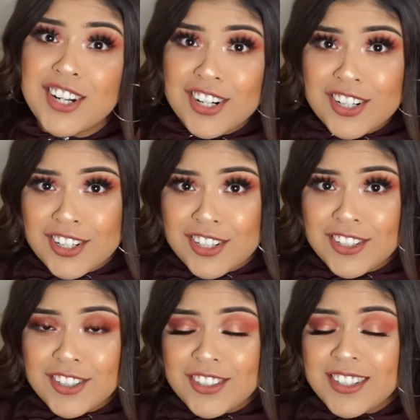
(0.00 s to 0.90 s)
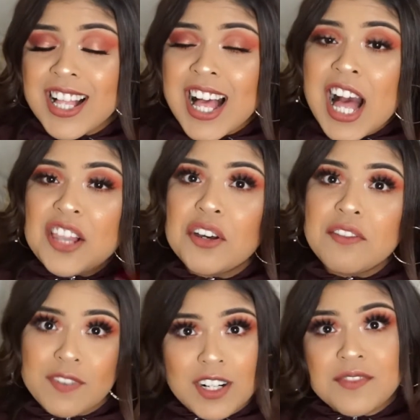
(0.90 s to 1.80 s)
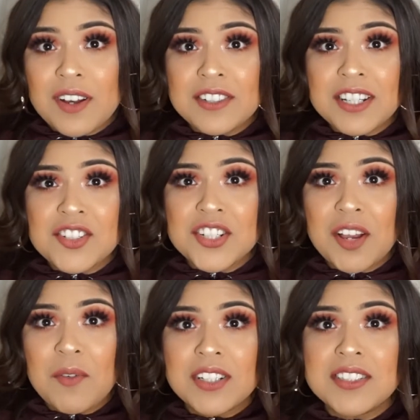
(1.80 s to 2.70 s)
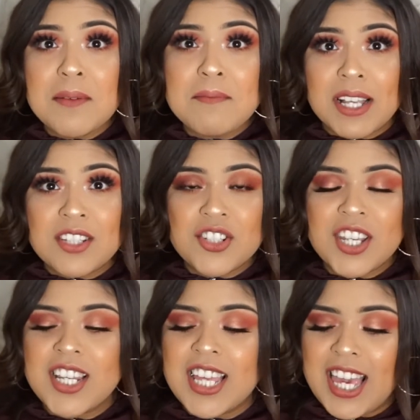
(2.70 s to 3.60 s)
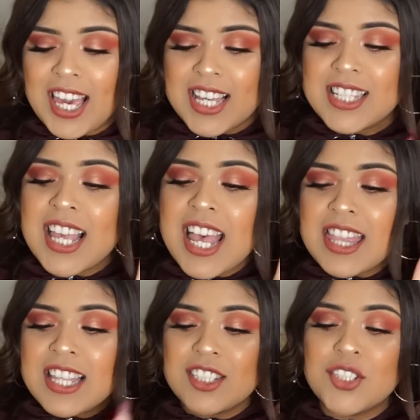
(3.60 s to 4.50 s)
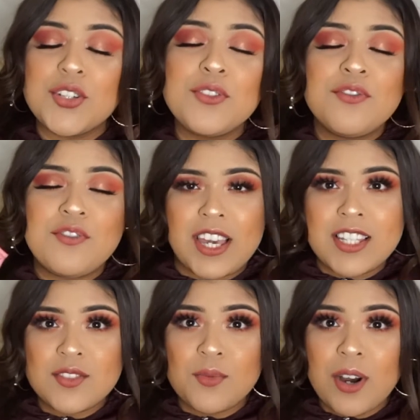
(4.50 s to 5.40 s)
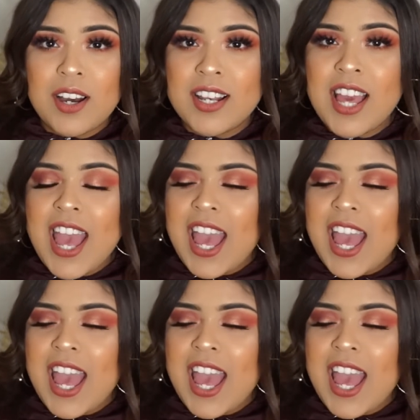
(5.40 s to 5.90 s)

Girl, the first foundation I want to mention is this Too Faced one,